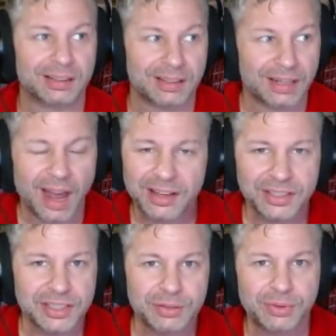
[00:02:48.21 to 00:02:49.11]
Not
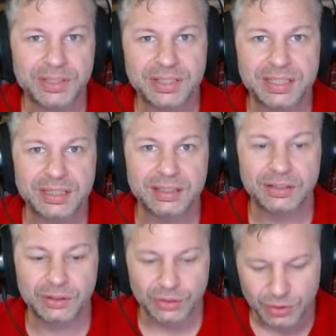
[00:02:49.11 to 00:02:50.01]
just the ones that
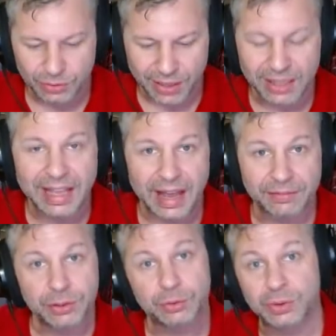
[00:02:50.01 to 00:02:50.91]
directly
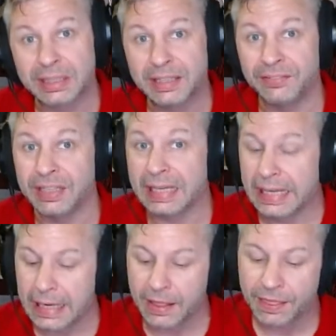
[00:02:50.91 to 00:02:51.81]
have children living
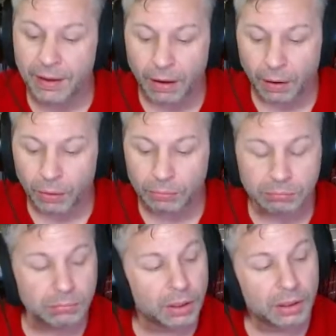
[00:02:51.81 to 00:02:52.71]
in the
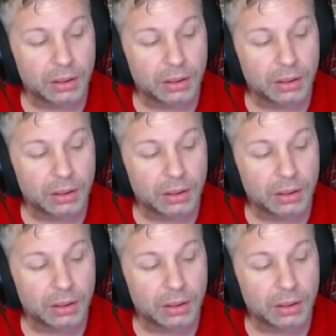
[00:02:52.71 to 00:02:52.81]
home,